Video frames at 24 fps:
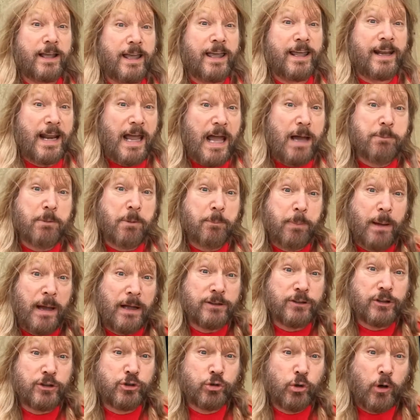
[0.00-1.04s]
And I'm
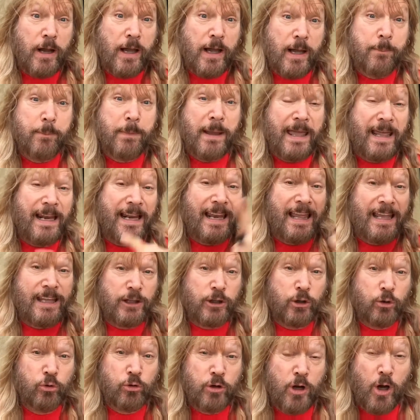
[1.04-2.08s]
about to try them and let
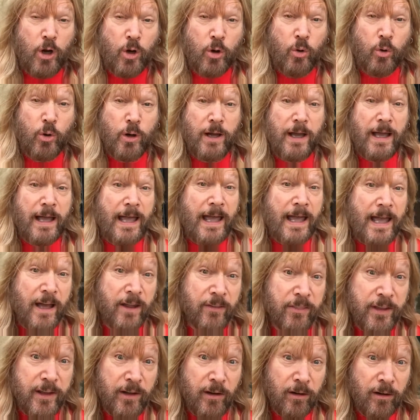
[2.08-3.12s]
you know
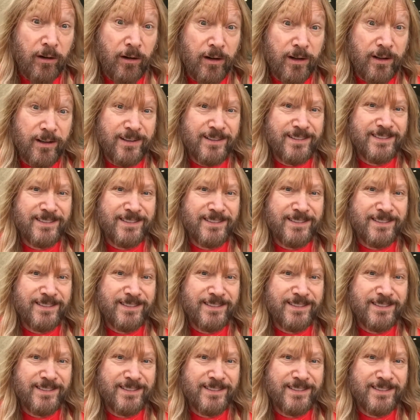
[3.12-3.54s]
how they are.